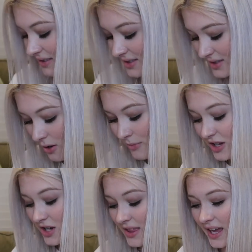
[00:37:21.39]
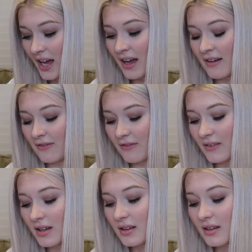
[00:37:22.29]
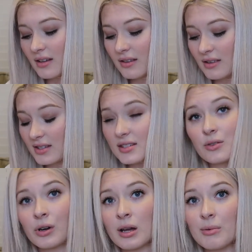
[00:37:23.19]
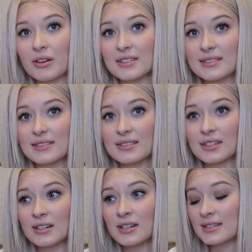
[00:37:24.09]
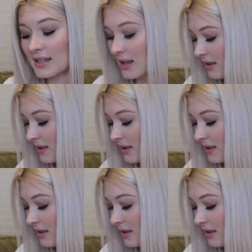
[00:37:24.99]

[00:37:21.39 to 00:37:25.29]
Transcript: so much. And they have the storybook series, and